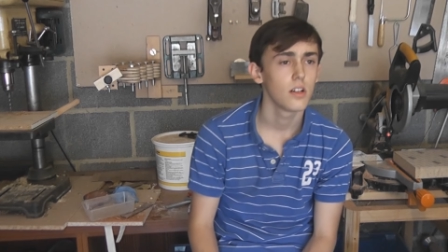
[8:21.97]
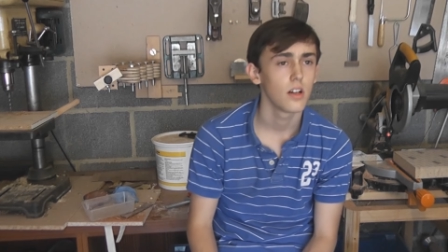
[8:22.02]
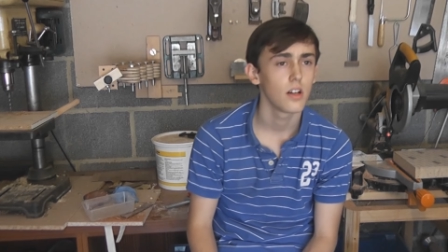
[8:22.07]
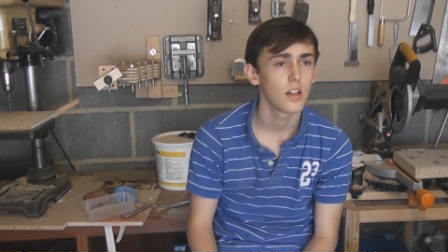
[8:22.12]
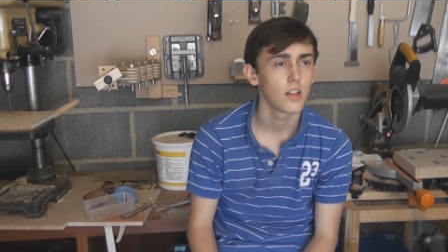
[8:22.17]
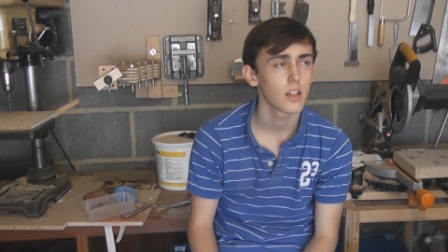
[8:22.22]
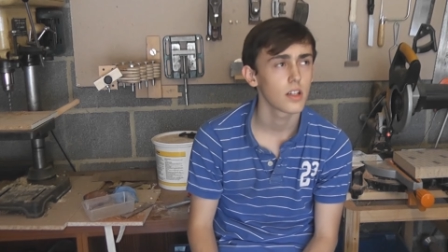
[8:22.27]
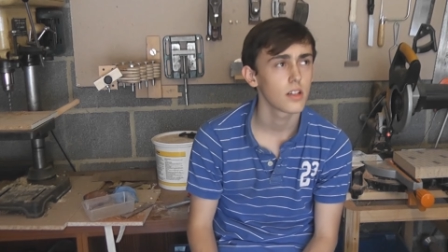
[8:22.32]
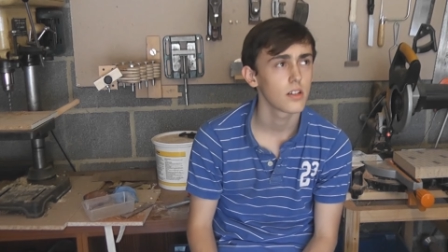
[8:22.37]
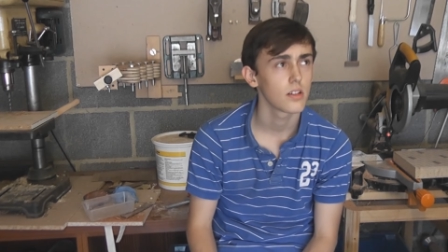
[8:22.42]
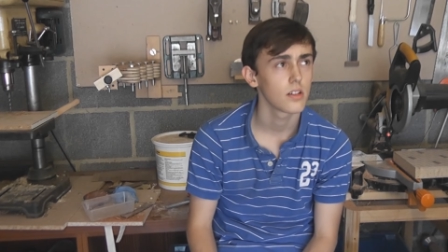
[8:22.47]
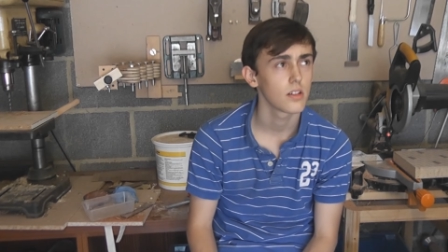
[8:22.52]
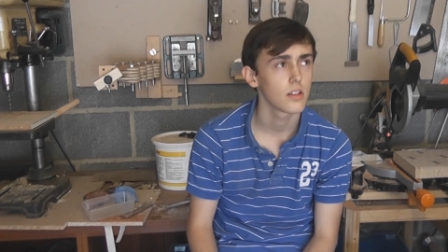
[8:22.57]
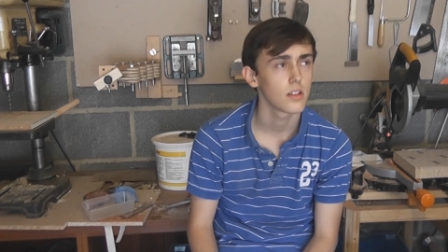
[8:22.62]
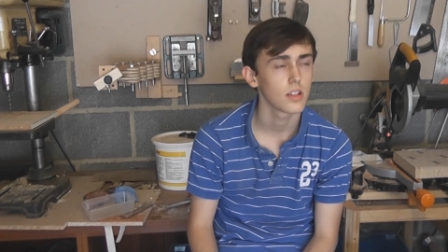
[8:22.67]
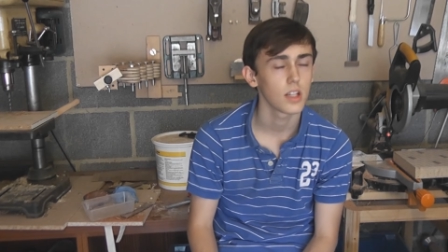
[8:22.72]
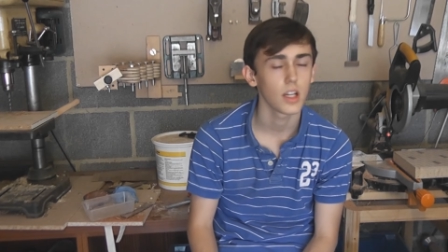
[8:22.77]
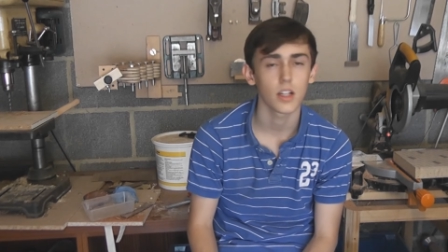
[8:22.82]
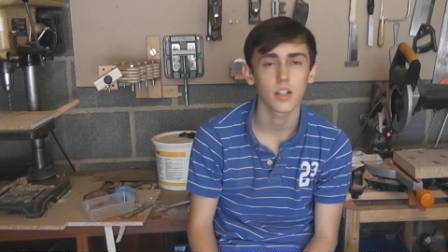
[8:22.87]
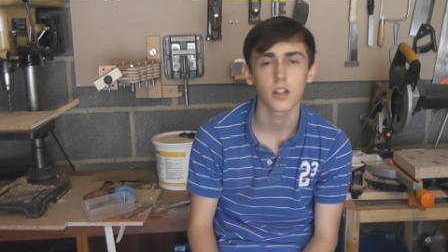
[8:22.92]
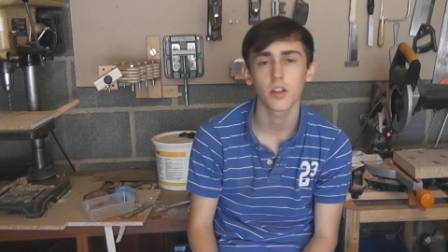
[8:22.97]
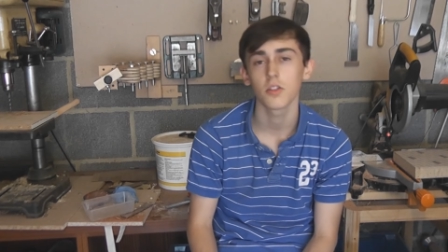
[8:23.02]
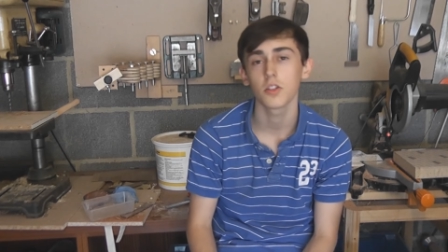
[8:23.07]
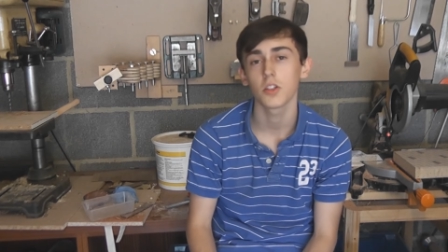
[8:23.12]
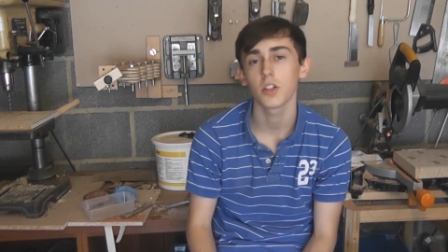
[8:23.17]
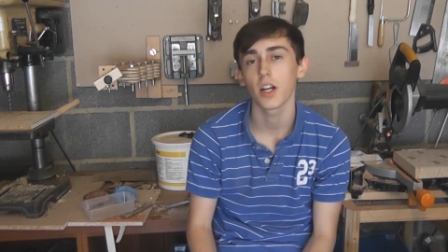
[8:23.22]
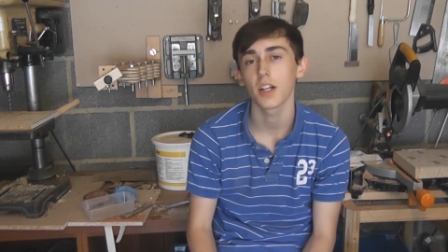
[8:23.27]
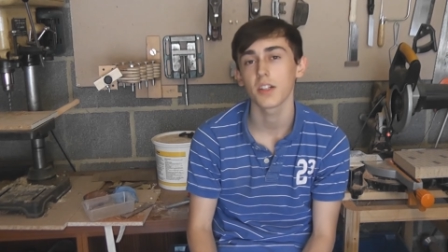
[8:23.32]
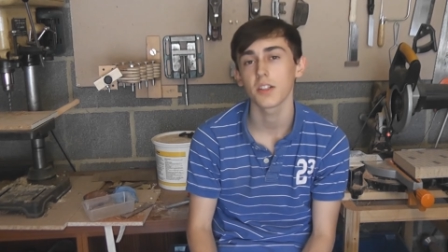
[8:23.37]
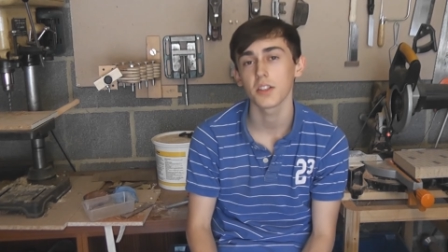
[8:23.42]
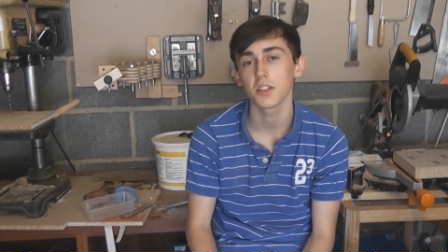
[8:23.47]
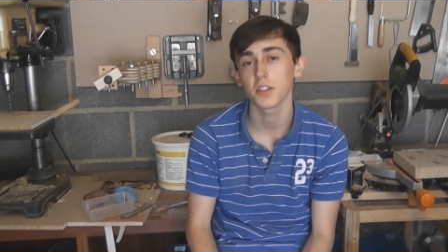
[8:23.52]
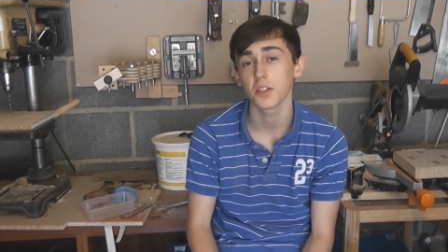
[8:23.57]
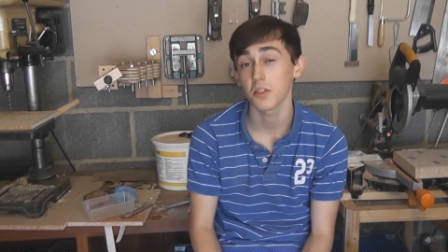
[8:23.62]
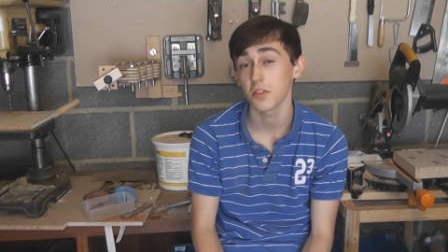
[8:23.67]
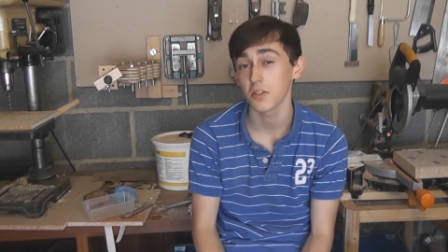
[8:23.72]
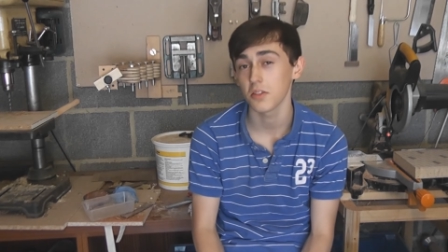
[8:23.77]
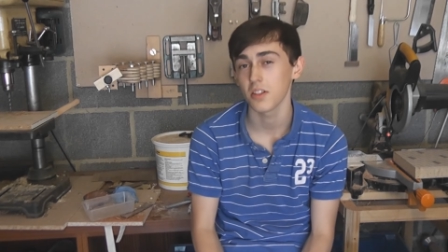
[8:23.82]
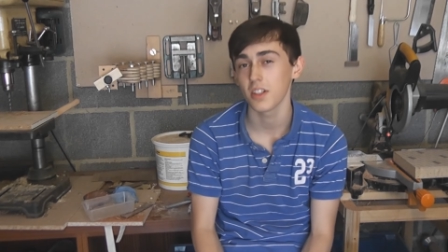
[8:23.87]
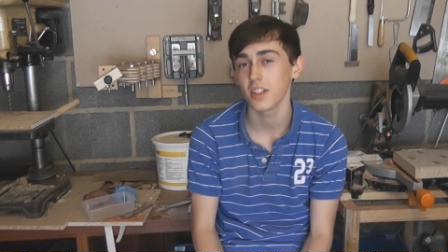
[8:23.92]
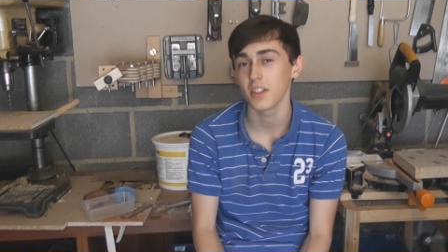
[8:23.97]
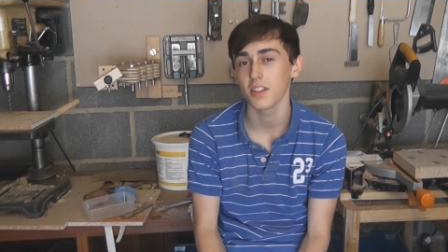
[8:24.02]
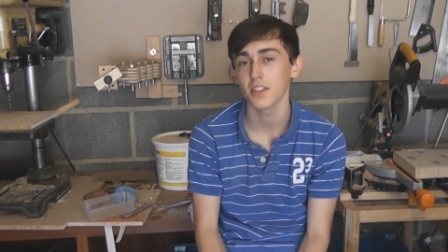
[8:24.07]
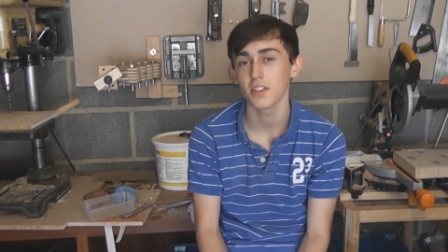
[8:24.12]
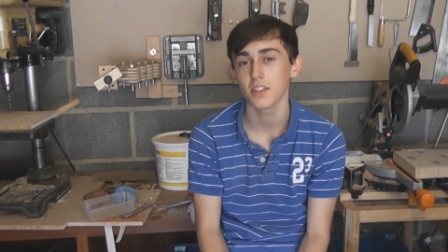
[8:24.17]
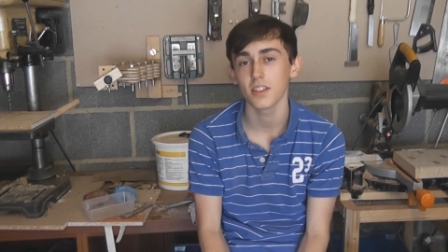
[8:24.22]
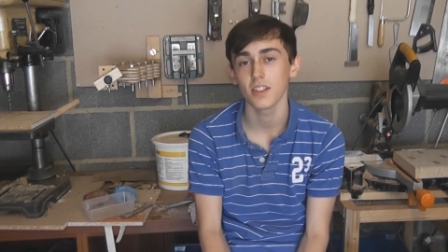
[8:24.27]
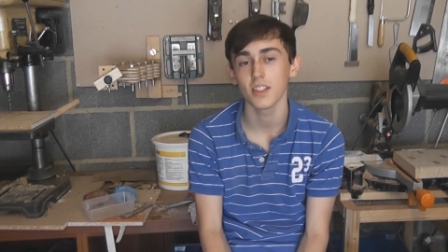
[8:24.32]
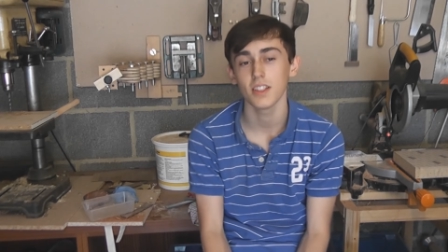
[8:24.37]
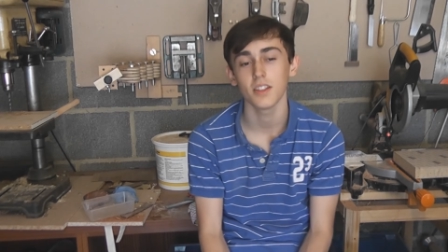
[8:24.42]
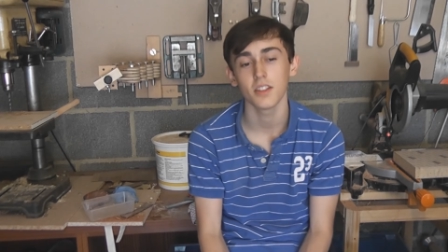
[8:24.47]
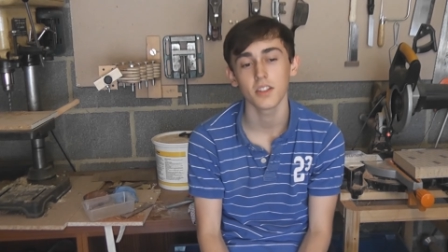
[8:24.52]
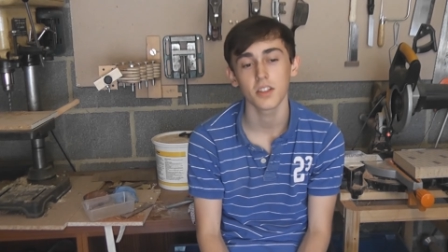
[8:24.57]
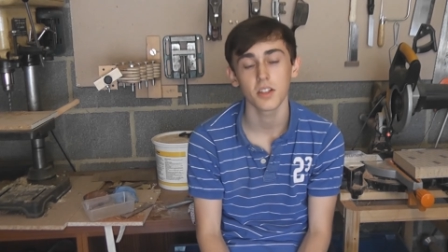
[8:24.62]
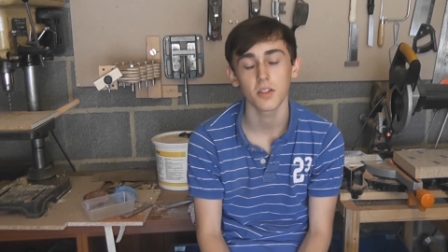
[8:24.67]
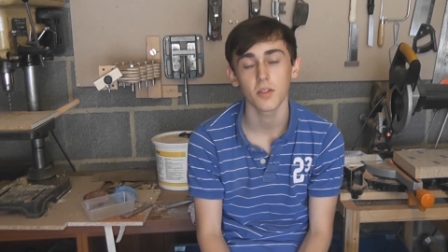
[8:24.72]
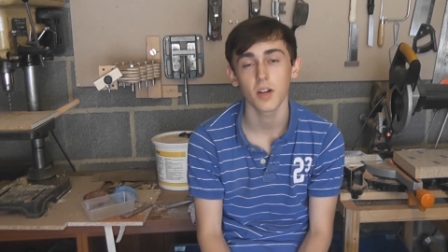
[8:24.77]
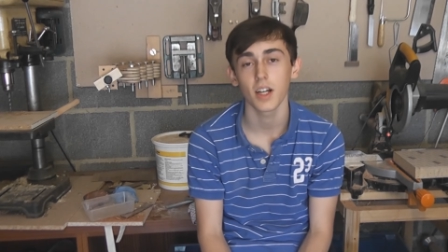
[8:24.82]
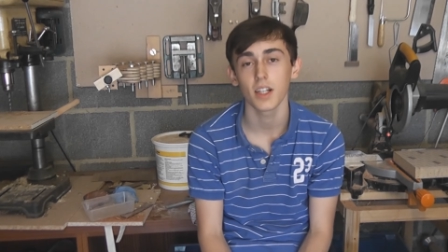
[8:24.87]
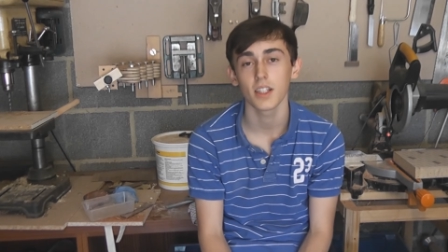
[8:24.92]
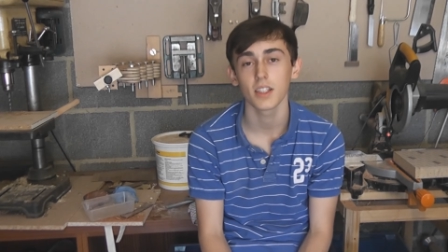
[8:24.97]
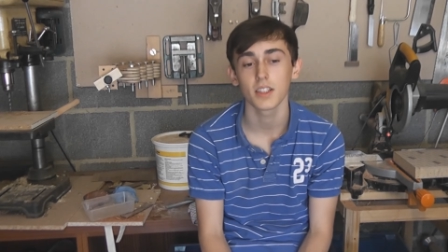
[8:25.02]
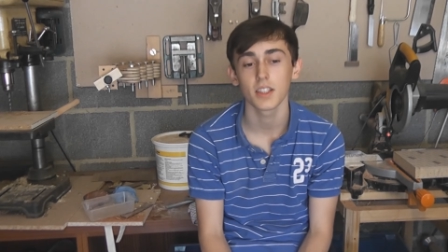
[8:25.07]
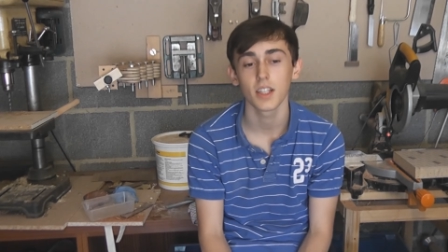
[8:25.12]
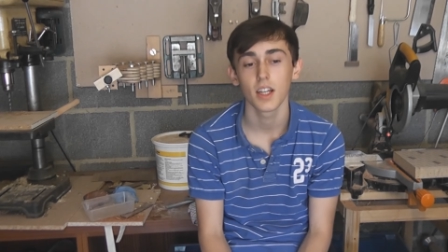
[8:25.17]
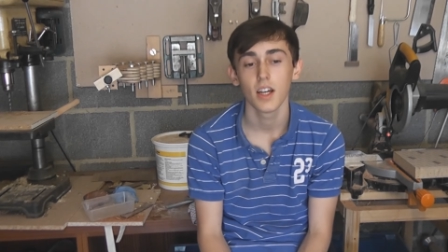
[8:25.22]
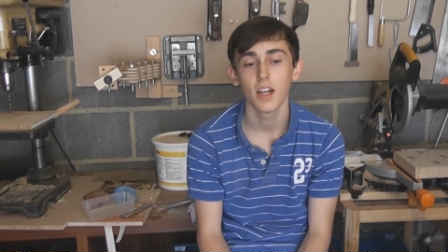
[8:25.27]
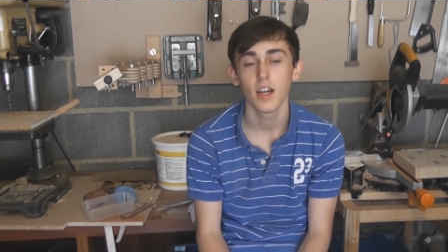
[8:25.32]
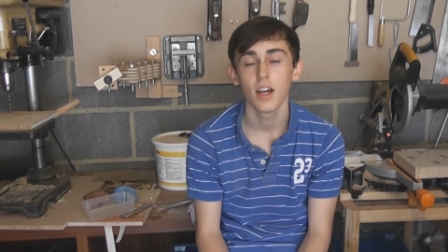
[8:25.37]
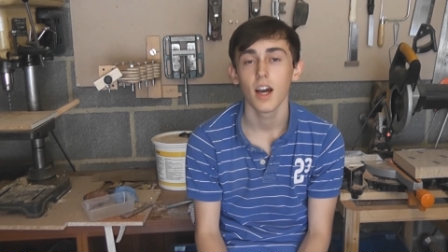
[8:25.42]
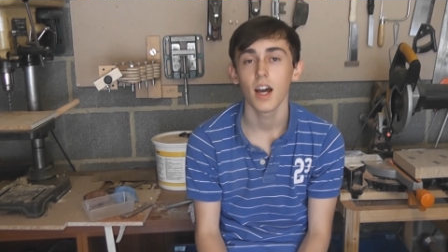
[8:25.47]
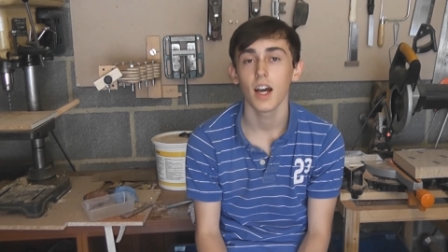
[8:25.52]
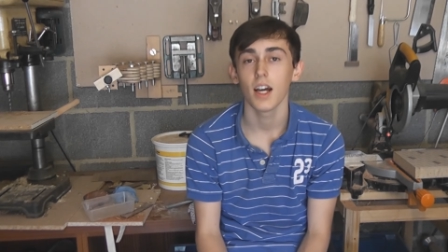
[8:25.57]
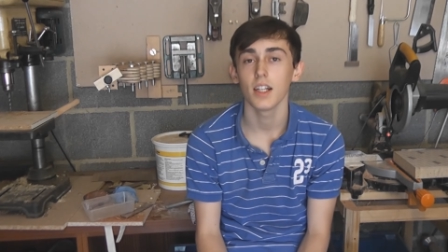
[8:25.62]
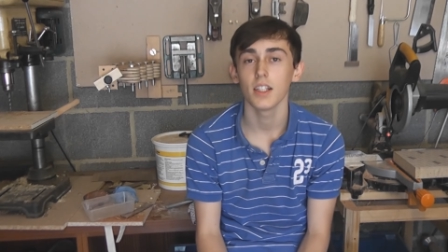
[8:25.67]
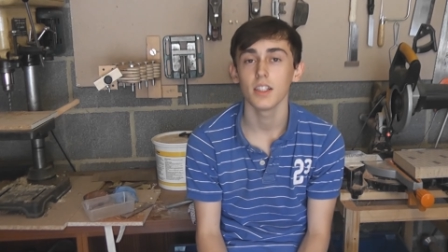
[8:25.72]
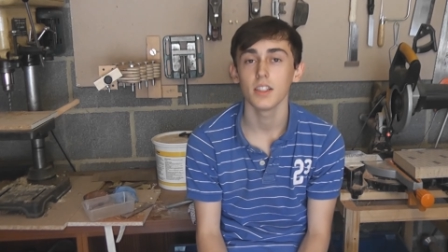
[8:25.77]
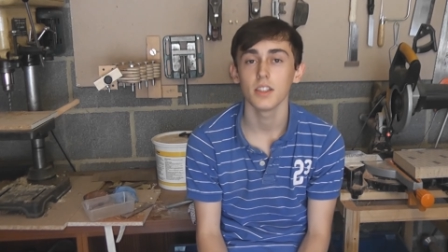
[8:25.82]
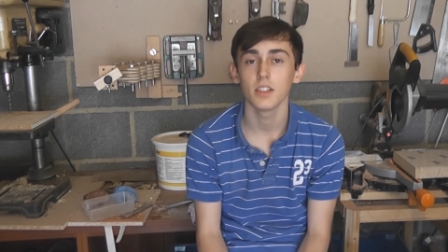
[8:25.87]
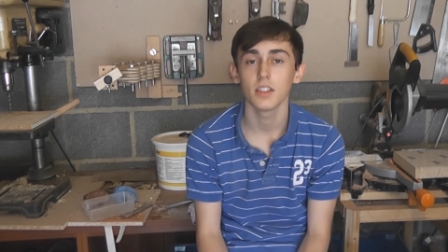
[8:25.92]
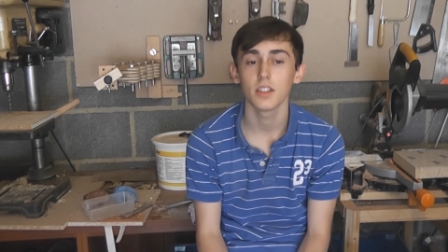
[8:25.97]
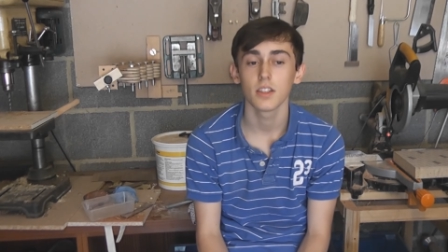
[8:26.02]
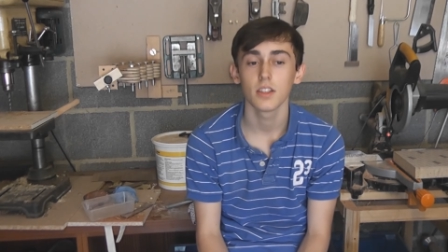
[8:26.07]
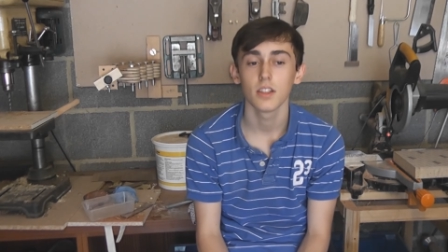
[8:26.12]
I yeah contractor saw in in the US and